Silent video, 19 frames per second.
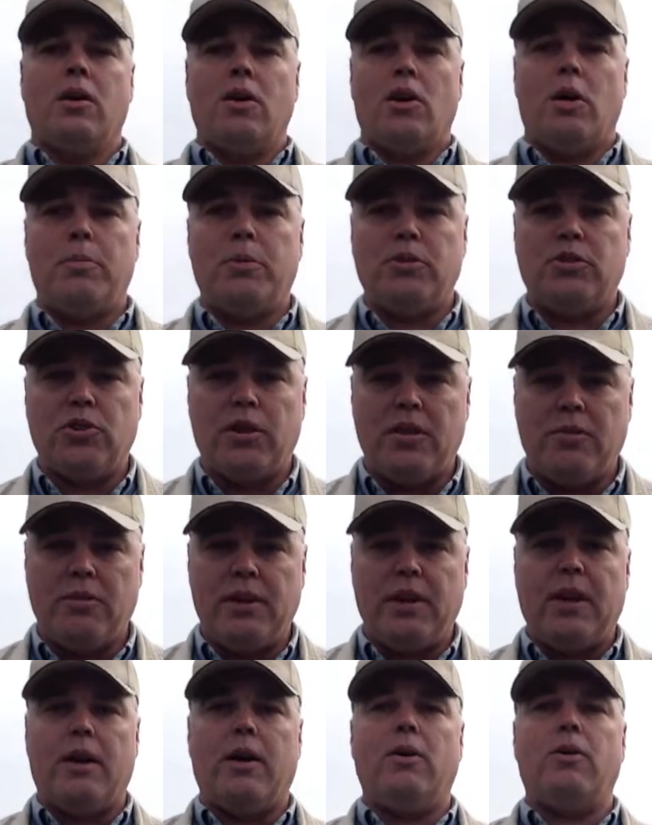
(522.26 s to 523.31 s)
Hope you enjoyed the
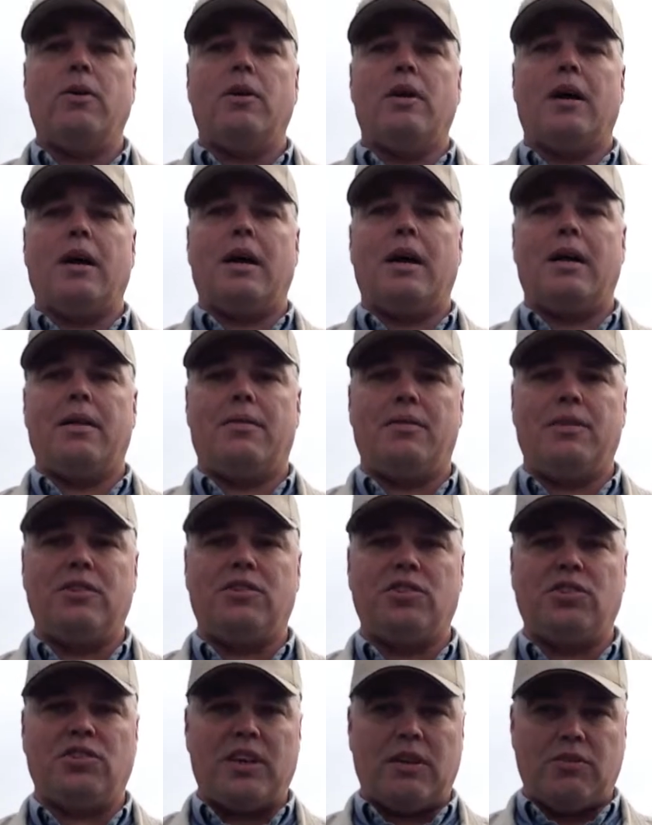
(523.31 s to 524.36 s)
video.
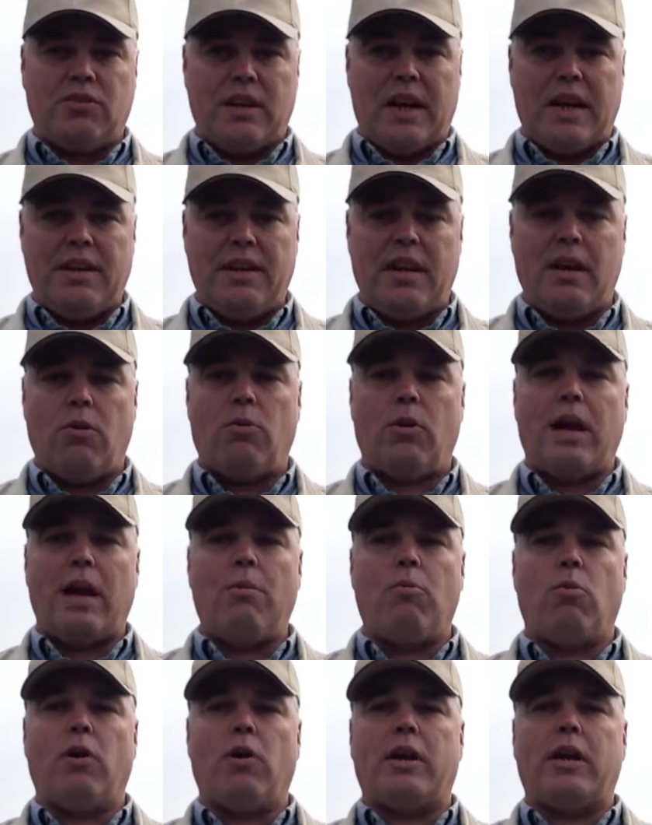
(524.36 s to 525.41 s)
This just gives you an idea of what
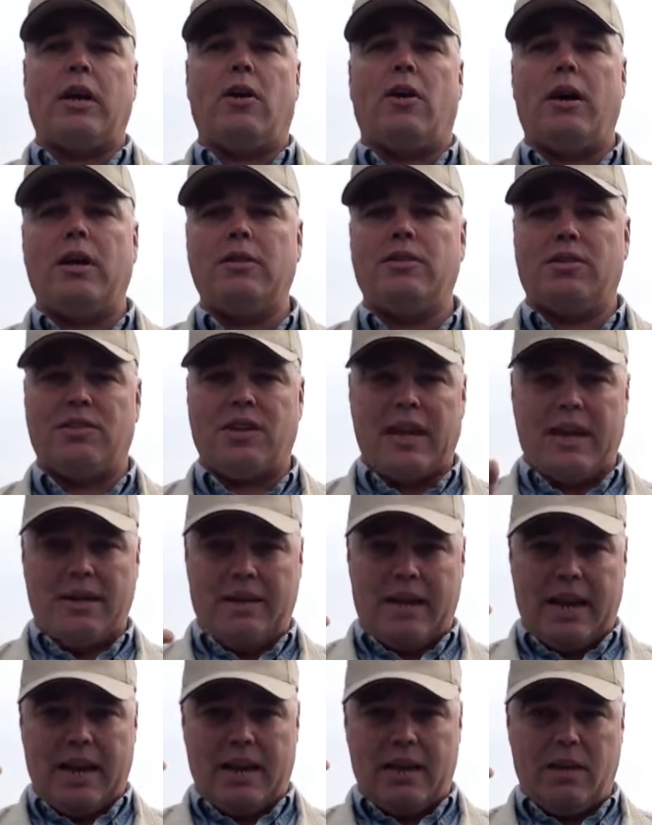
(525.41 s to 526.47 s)
I'm working on since I
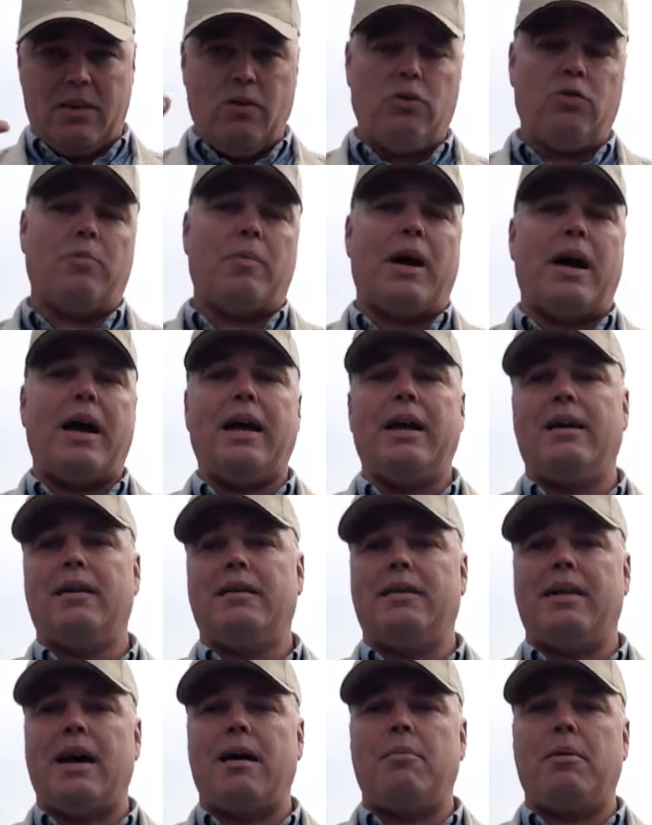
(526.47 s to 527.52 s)
can't use my
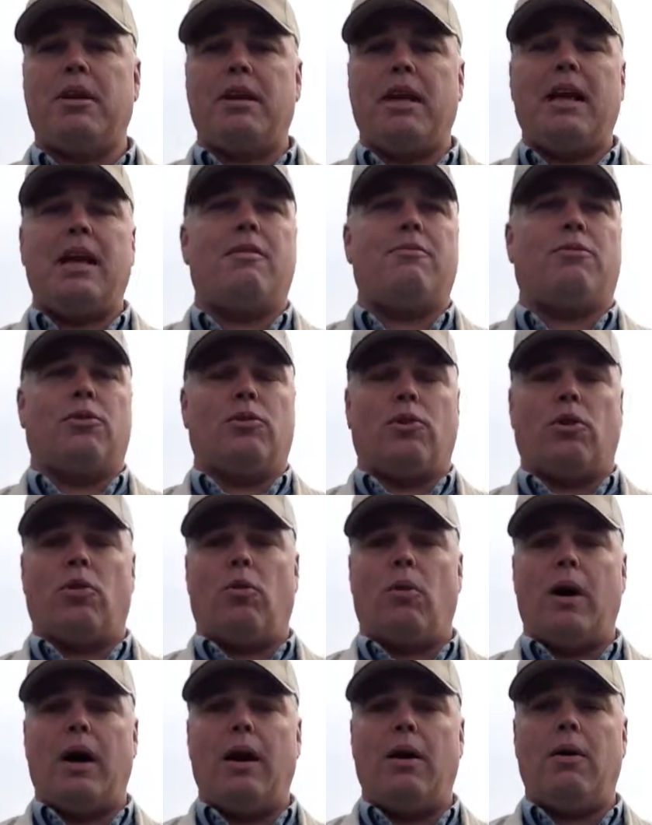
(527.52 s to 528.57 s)
dominant hand for a
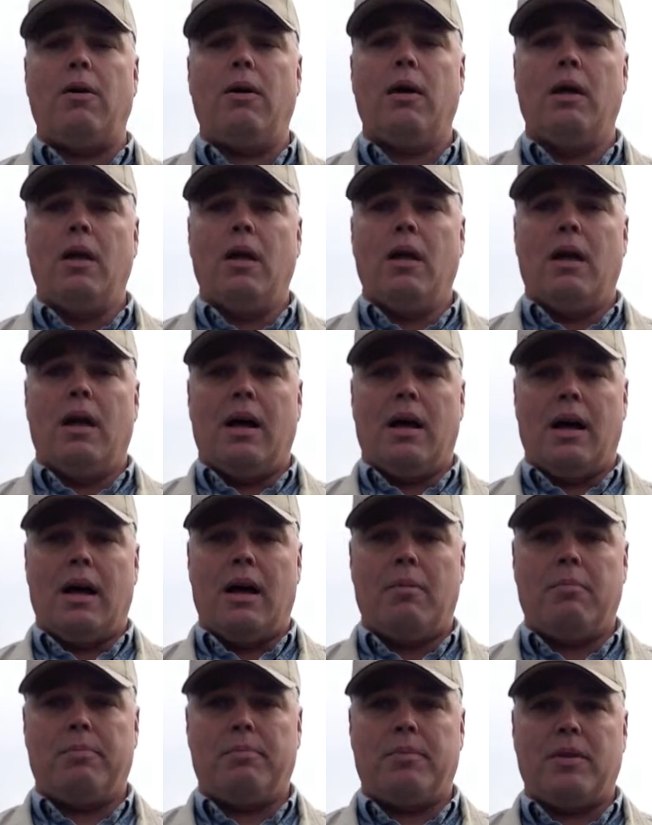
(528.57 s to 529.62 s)
little while.
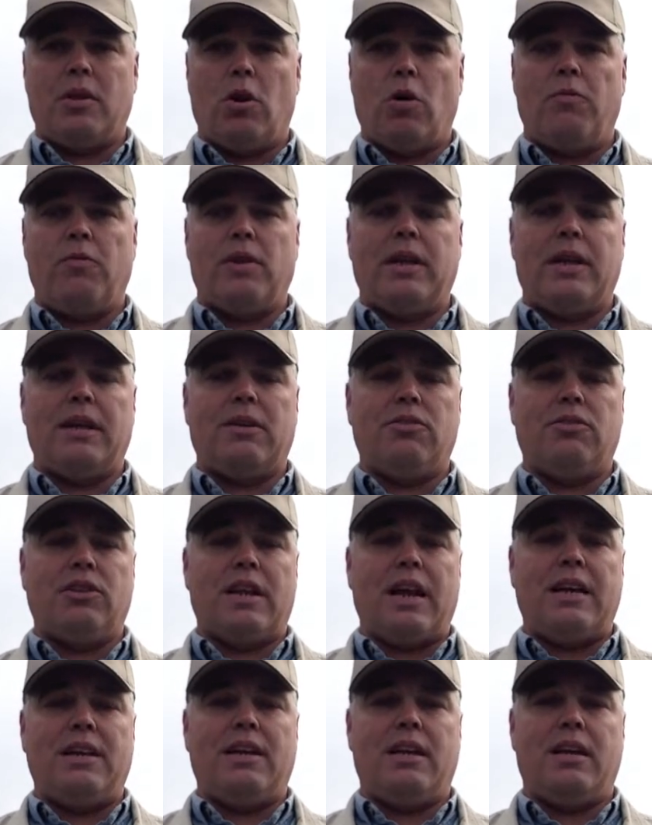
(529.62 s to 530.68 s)
Hopefully it gives
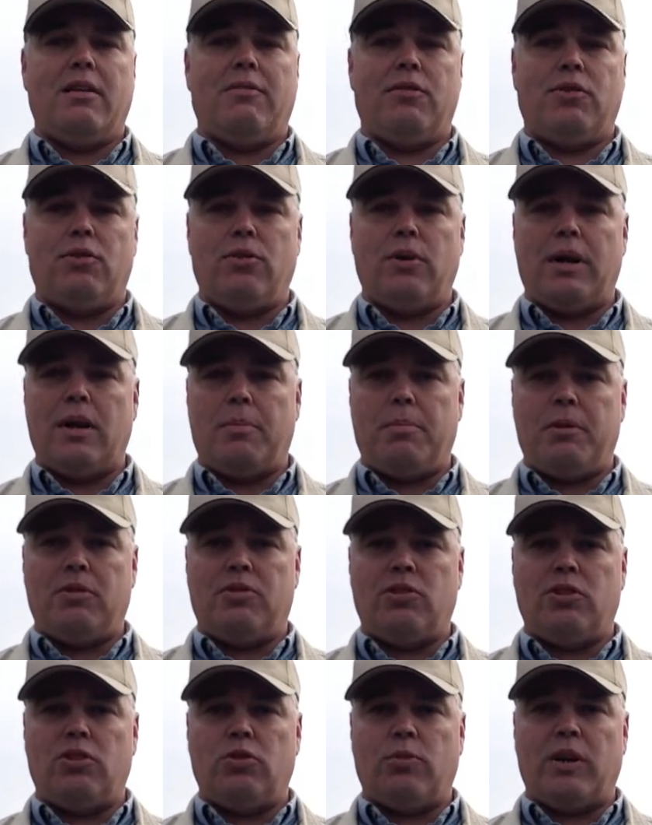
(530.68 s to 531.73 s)
you an idea. If you do end up in
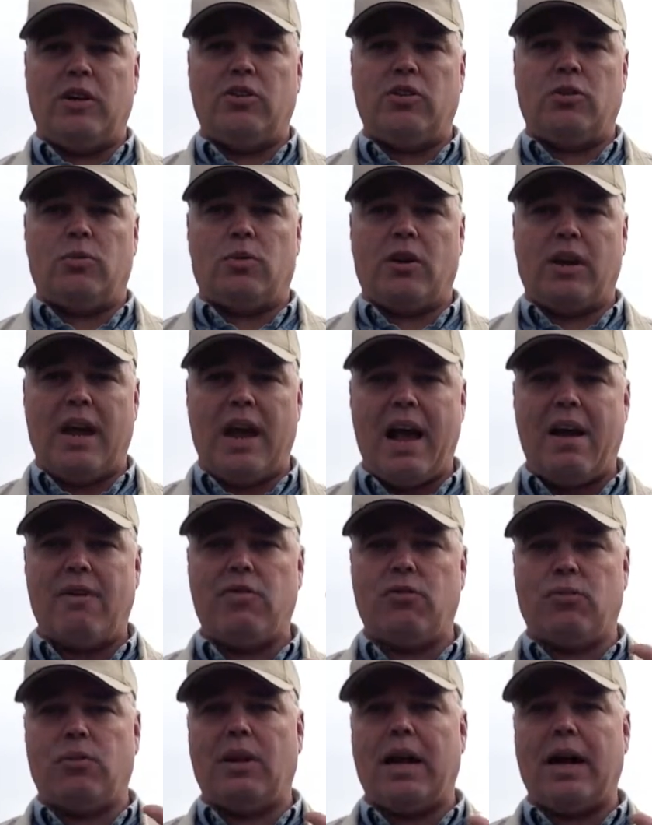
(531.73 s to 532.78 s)
a situation where you
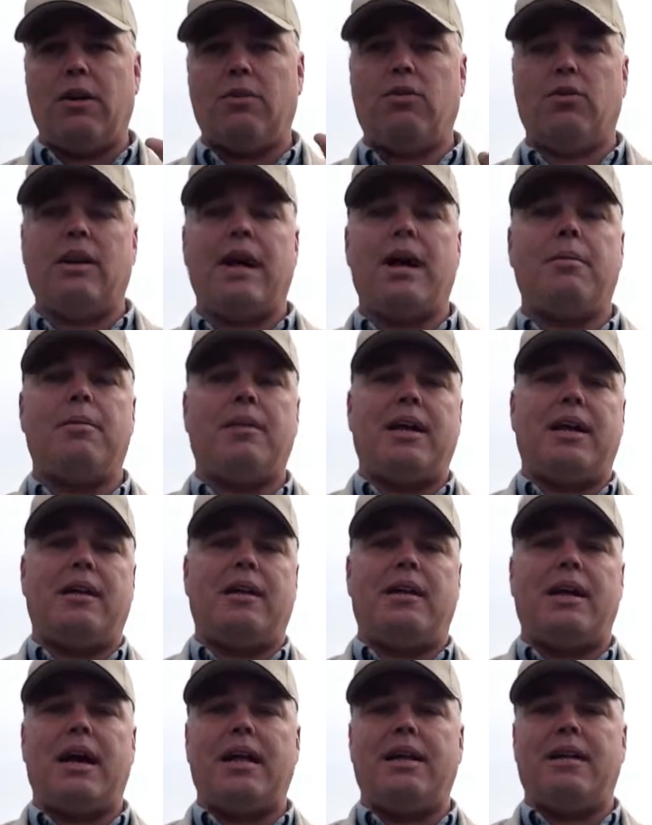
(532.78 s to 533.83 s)
have to rely on your
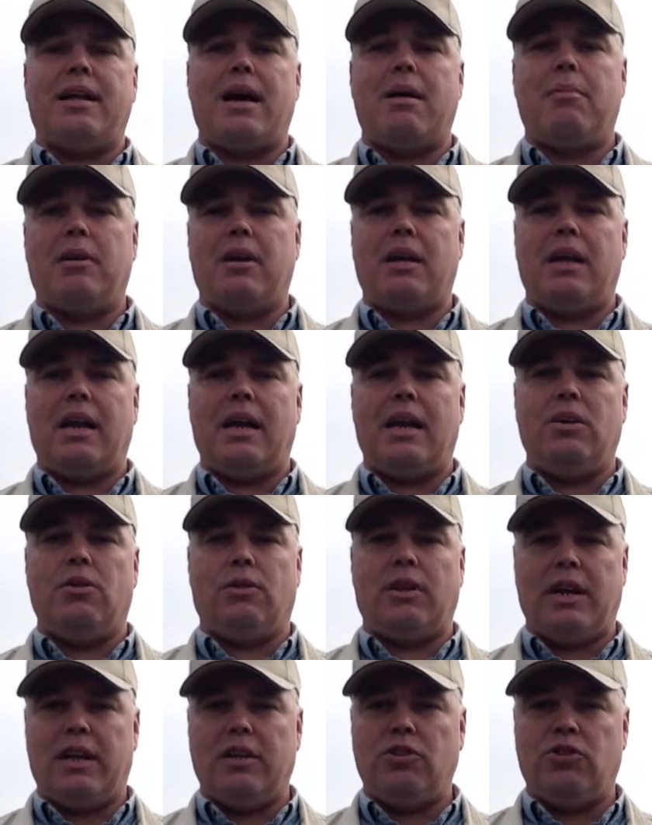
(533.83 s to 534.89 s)
non-dominant hand,
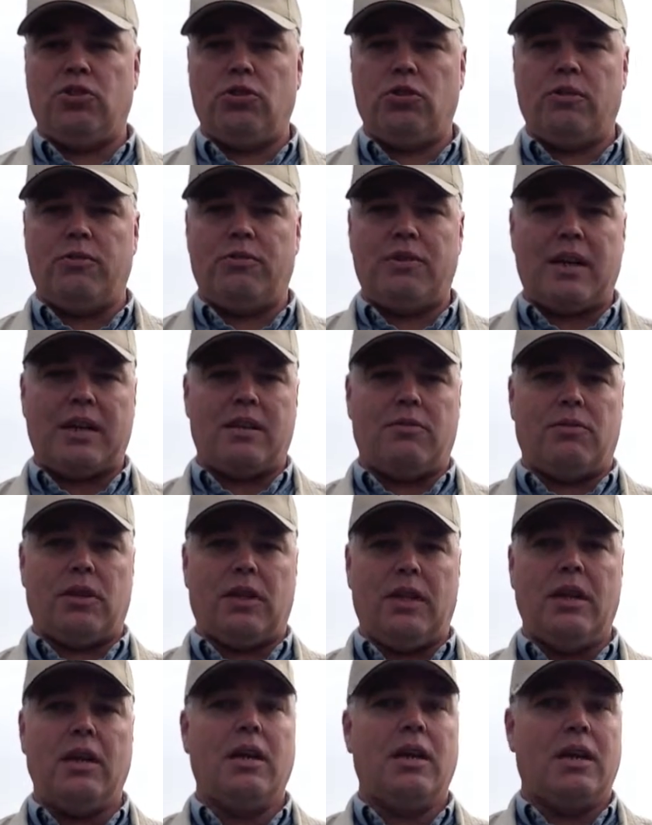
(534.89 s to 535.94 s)
you can shoot
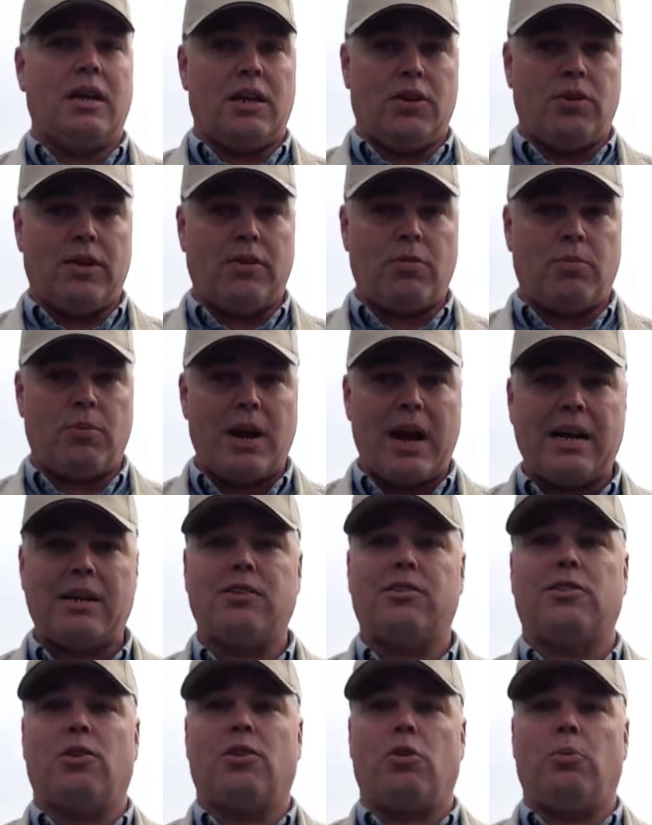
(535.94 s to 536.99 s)
effectively. You do have to
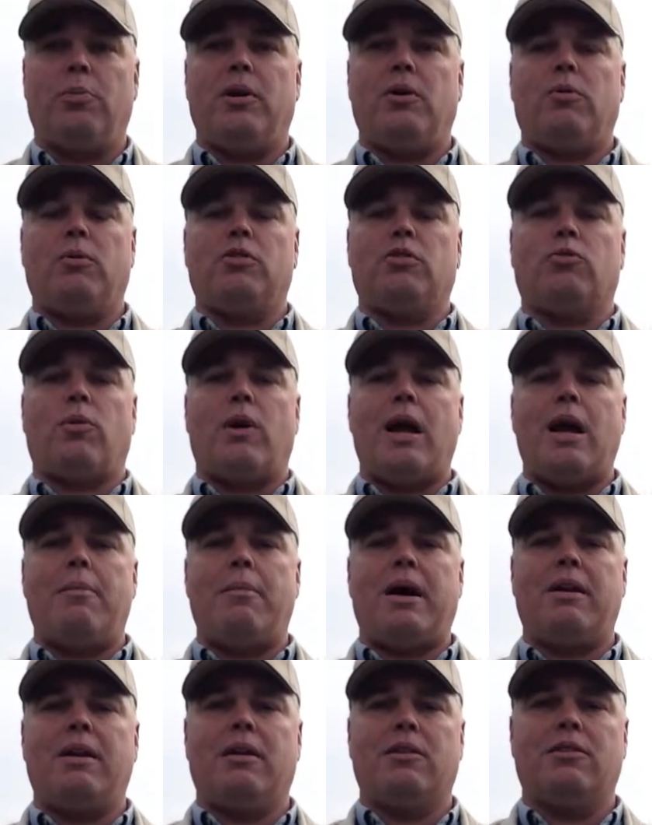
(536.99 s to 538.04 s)
practice a little bit, which is why I'm
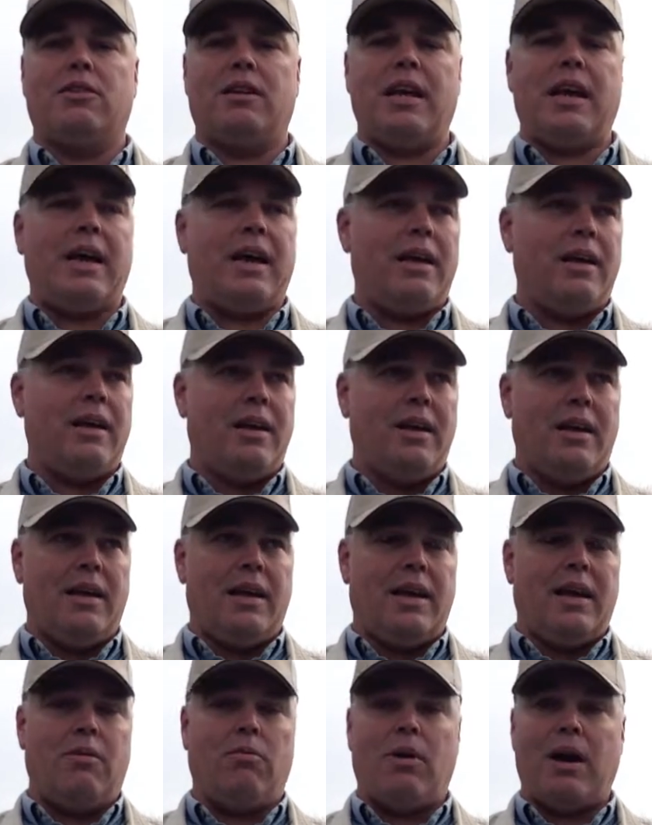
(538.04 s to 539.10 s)
out here today
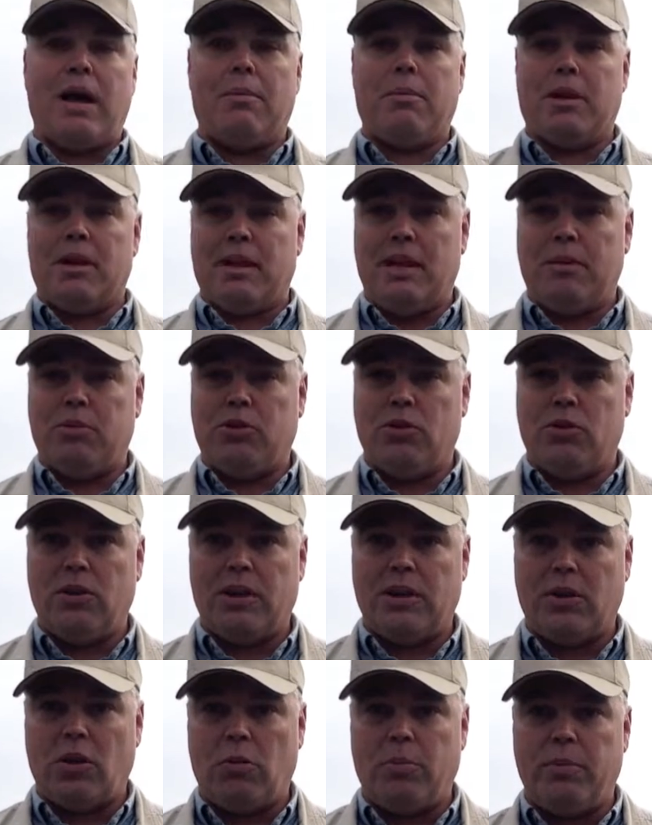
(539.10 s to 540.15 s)
and why I'm going to keep
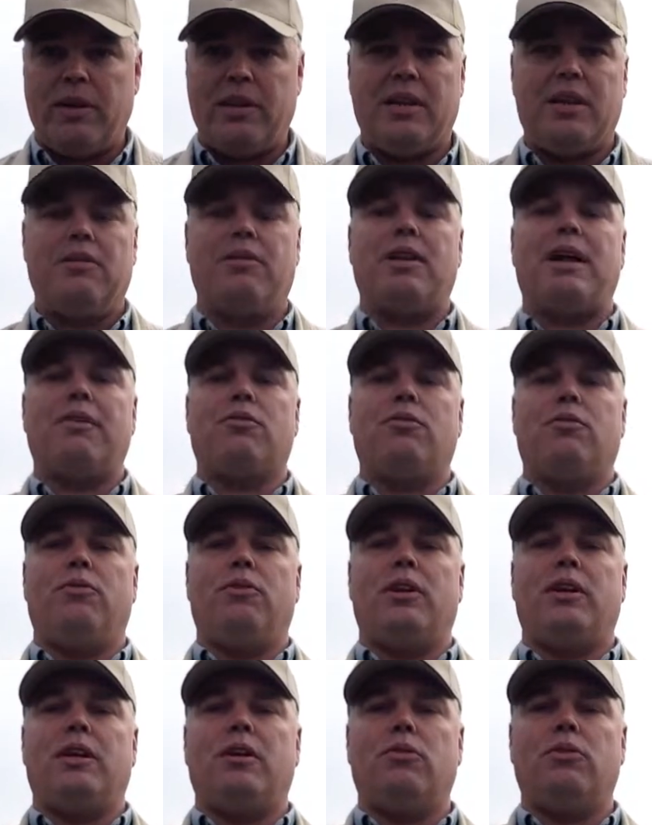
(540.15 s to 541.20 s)
shooting a little bit even after the
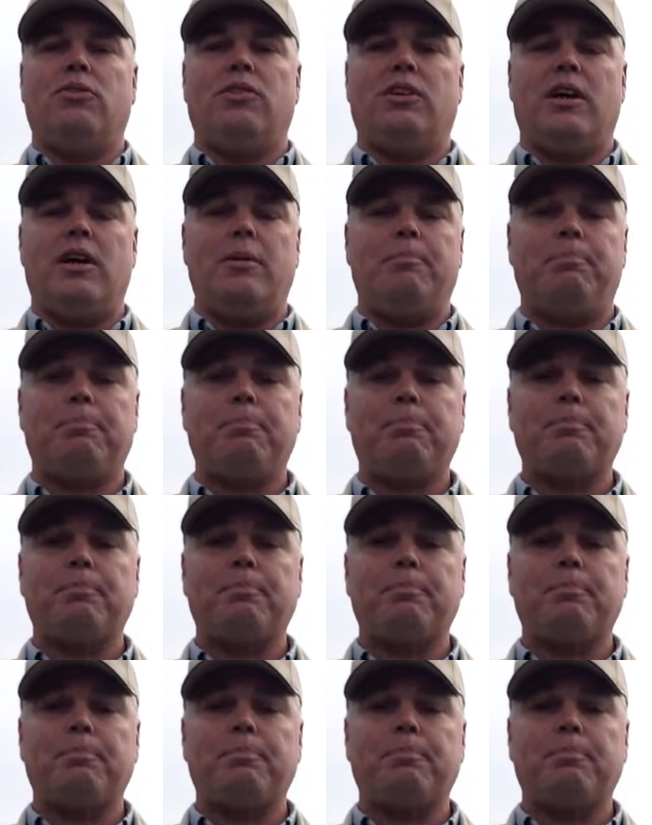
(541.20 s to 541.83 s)
video is done.